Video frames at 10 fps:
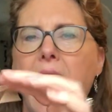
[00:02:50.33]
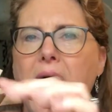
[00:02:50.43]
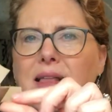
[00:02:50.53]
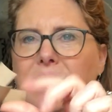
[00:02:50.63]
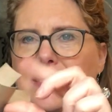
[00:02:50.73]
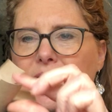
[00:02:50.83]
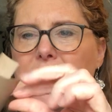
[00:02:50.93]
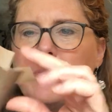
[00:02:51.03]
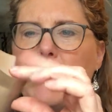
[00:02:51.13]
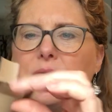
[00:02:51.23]
I like to
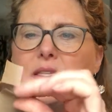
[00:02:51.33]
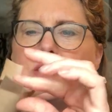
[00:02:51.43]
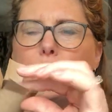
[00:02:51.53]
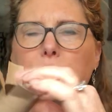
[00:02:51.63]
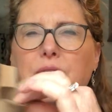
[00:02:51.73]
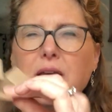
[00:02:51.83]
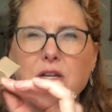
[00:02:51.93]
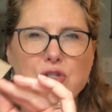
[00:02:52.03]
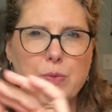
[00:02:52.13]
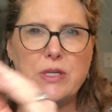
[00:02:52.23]
think about this sort of like
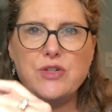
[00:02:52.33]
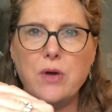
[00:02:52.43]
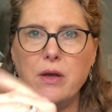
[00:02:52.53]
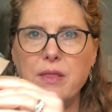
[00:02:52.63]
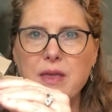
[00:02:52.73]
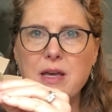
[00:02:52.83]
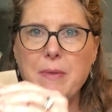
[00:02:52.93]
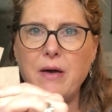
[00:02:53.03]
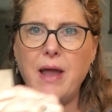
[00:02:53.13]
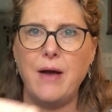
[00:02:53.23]
a tree trunk. Think
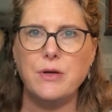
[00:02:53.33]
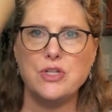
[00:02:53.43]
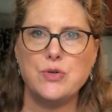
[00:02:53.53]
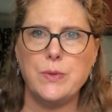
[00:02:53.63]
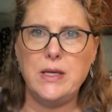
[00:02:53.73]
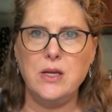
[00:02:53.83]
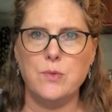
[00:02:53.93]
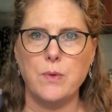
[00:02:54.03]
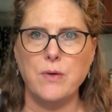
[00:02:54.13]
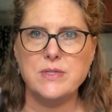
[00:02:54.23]
about how a tree
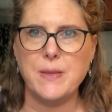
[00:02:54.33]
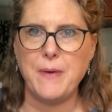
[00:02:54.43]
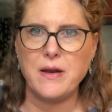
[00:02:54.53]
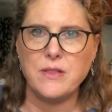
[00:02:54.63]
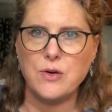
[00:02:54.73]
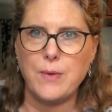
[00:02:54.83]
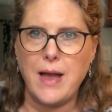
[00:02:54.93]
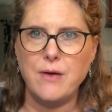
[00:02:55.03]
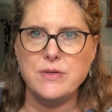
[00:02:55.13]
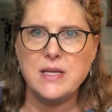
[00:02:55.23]
grows up out of the
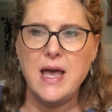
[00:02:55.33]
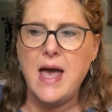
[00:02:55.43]
ground.